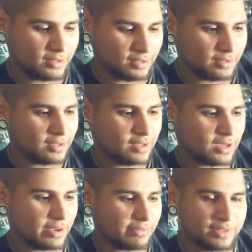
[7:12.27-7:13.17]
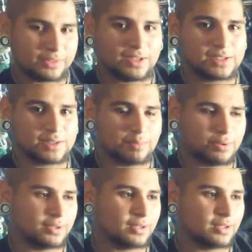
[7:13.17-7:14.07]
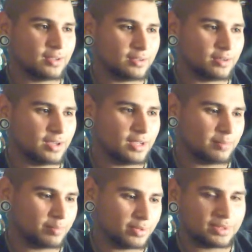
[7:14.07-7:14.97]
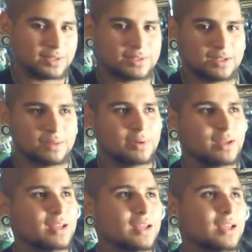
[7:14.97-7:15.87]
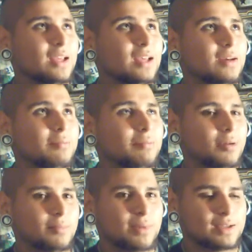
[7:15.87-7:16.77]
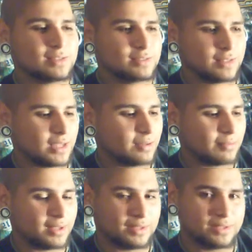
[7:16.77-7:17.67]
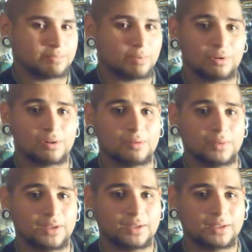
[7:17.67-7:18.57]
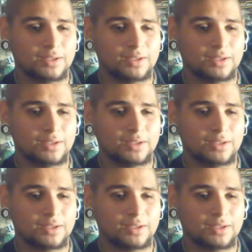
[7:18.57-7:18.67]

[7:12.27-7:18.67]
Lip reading: You know, I've yet to actually go ahead and put these up and put them as, damn man, these broke on me.